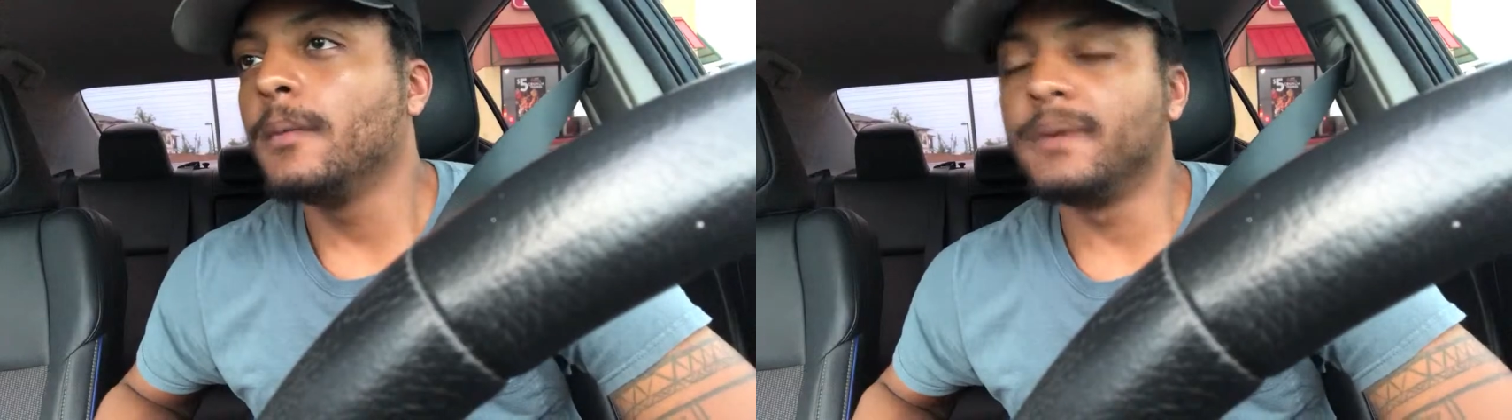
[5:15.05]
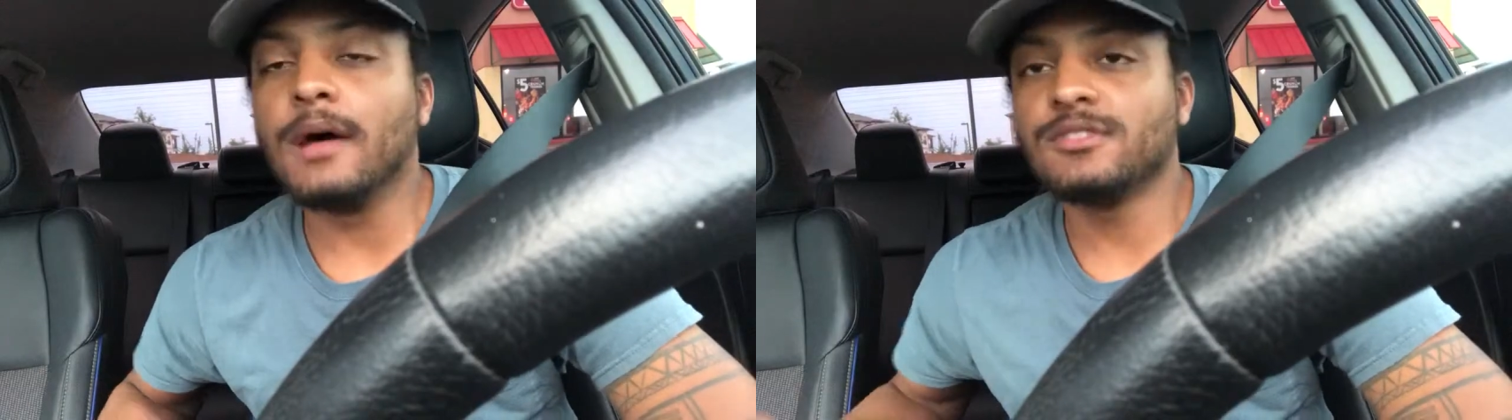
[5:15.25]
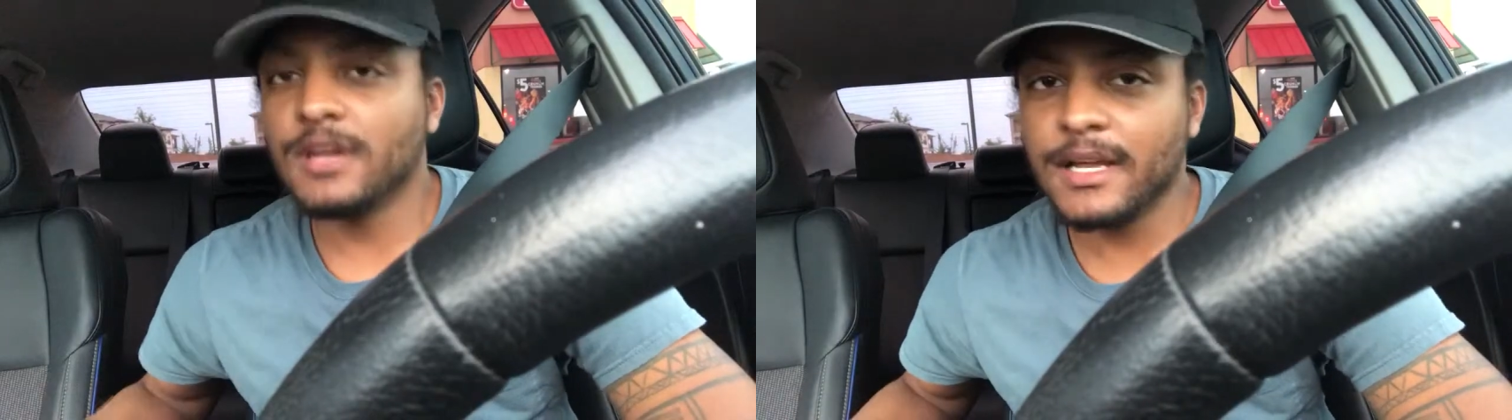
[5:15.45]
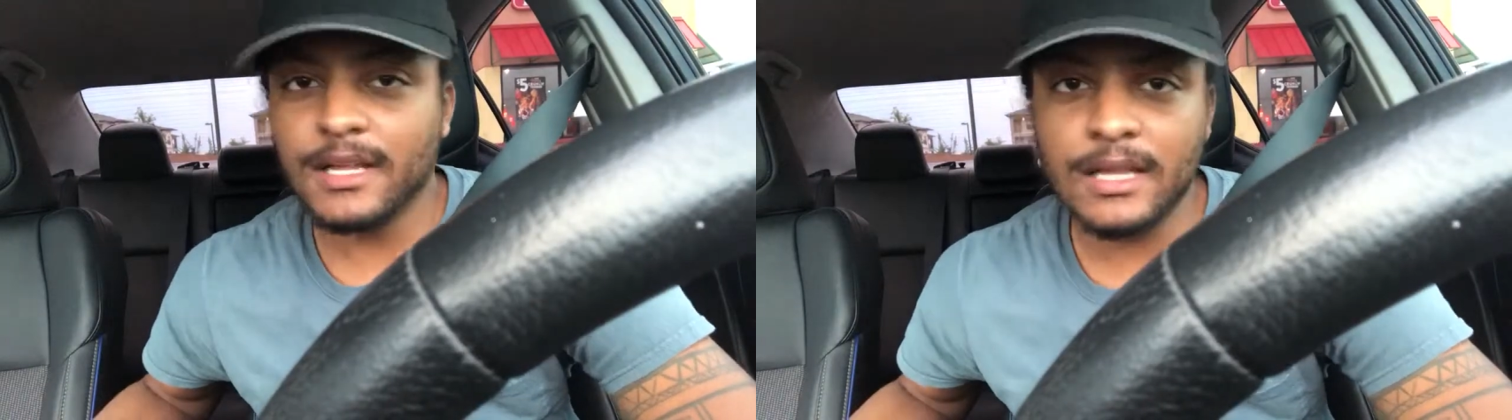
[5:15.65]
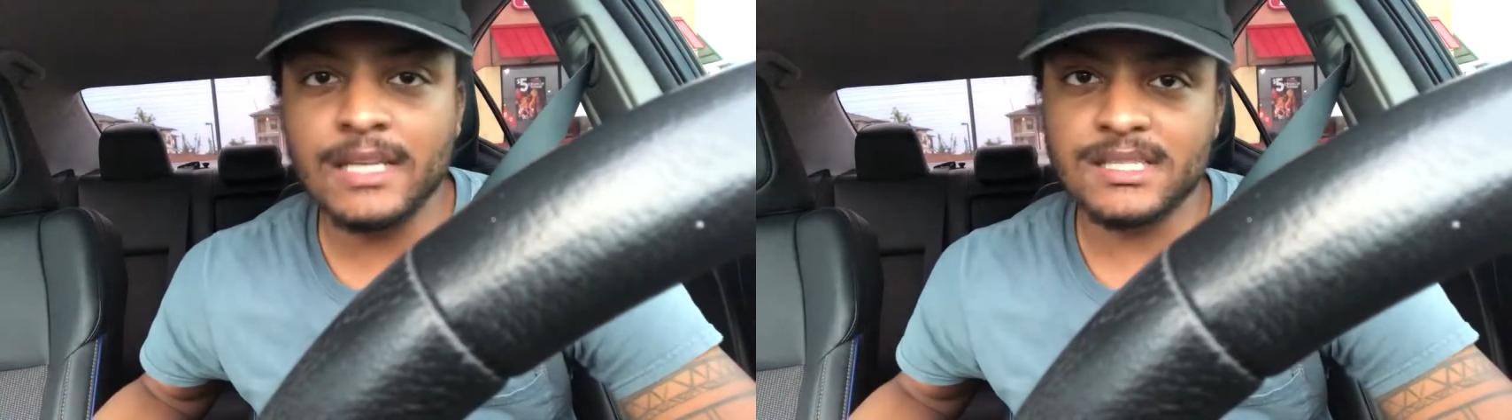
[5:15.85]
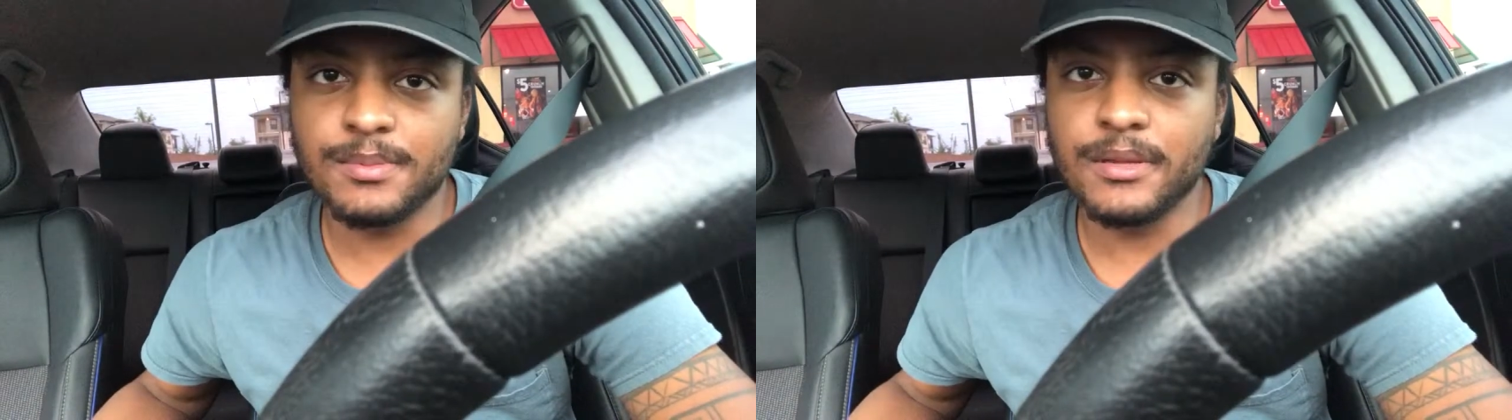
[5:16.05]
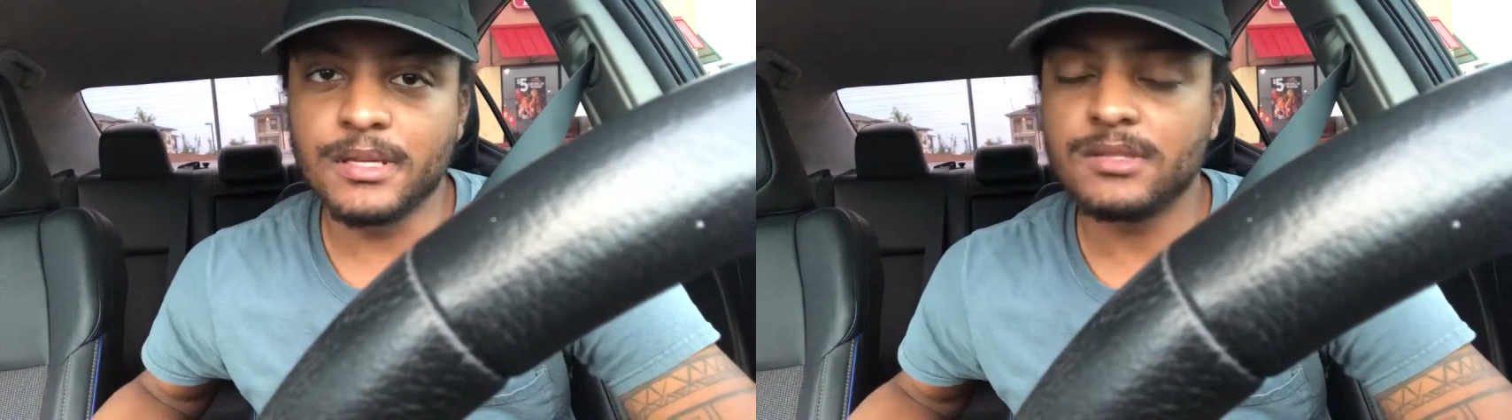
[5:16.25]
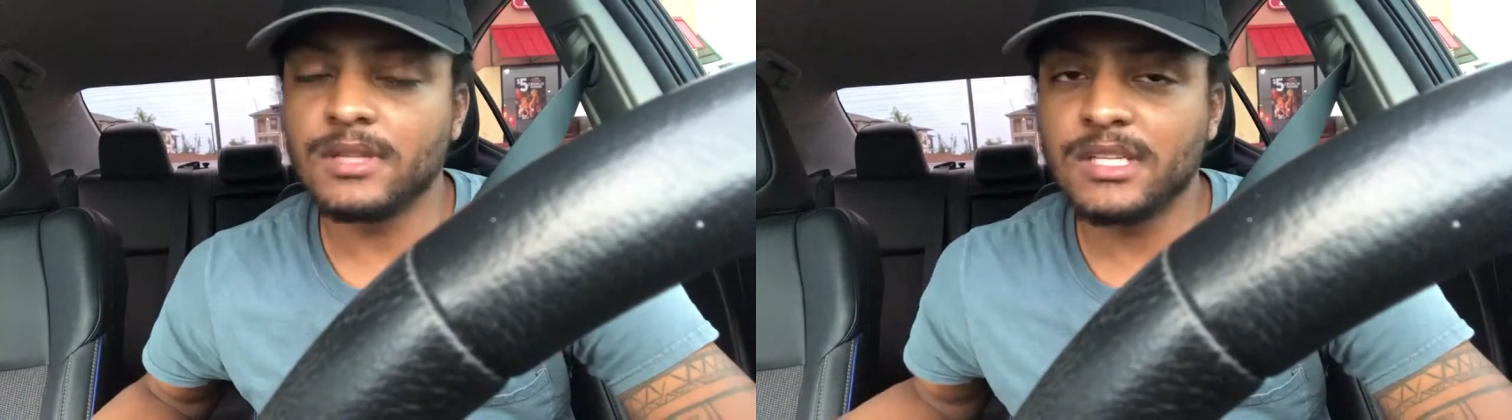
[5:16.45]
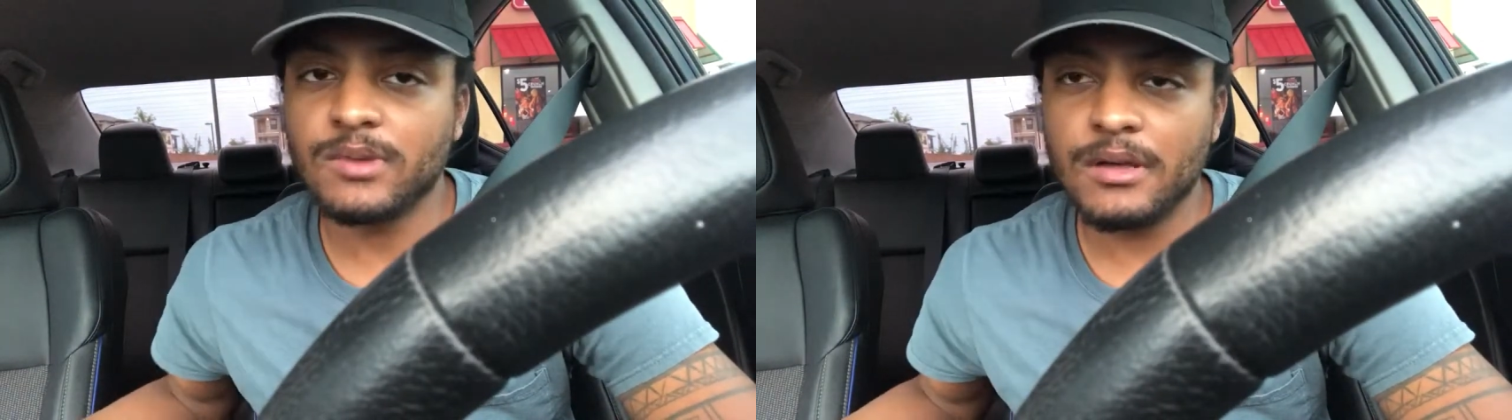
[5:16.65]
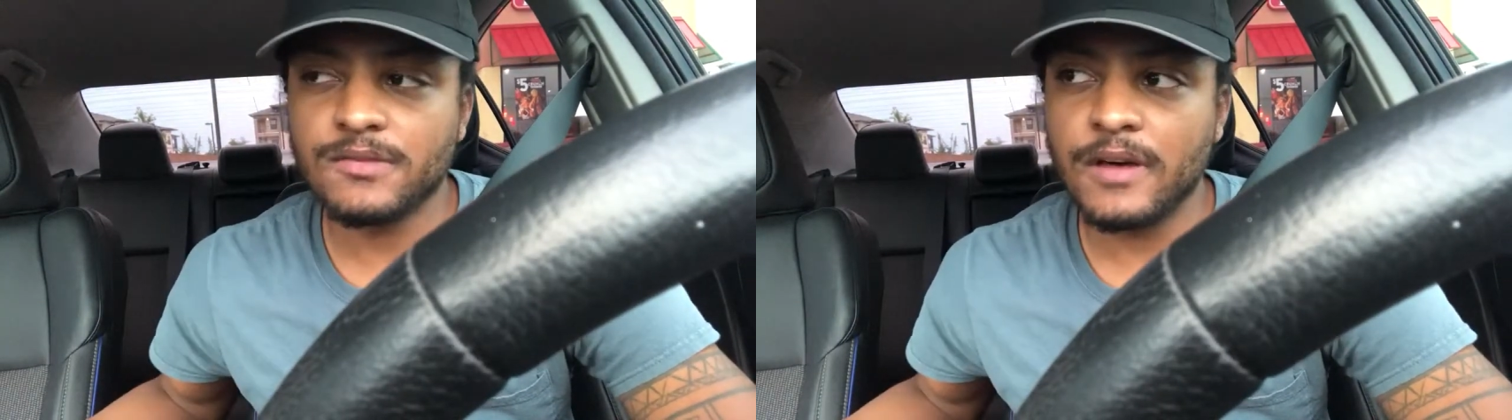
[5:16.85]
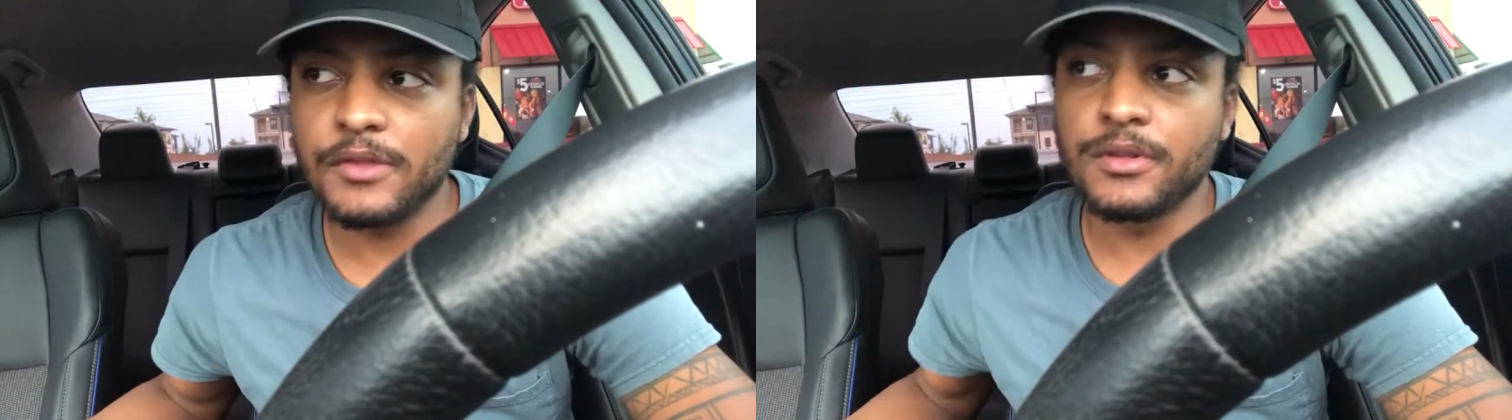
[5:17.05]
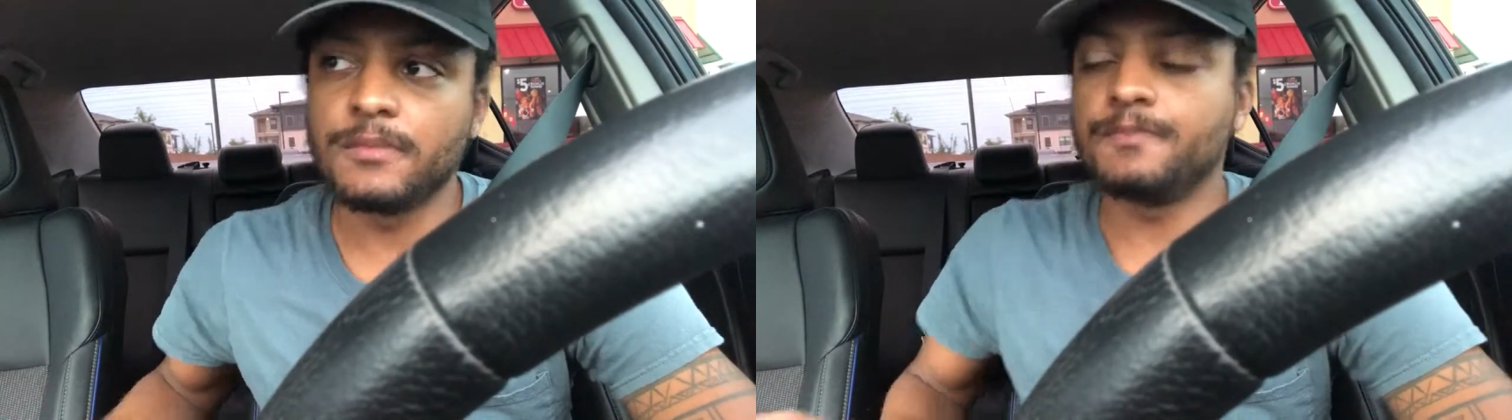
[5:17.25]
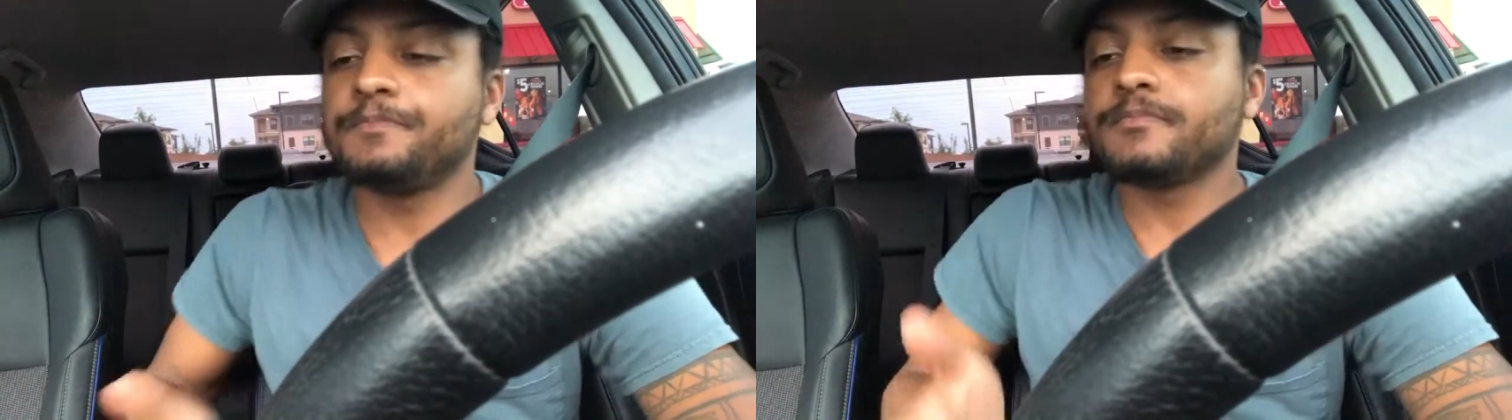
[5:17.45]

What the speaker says: But I was trying to get a license plate, so that's why I was following them,